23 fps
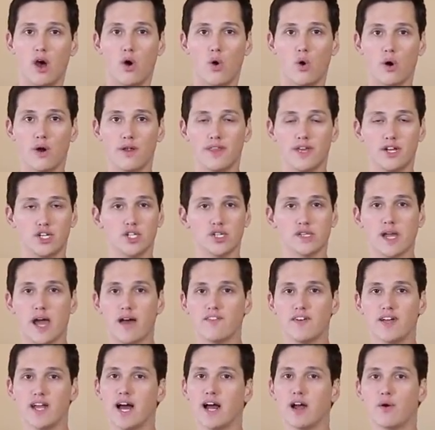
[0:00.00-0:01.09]
or they just
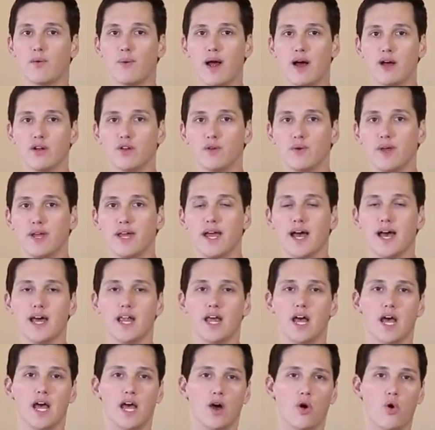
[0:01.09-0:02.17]
haven't got around to it
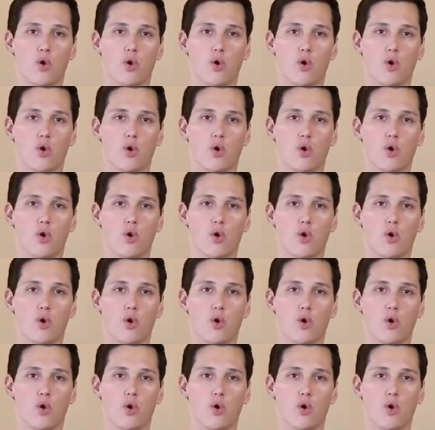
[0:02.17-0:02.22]
yet,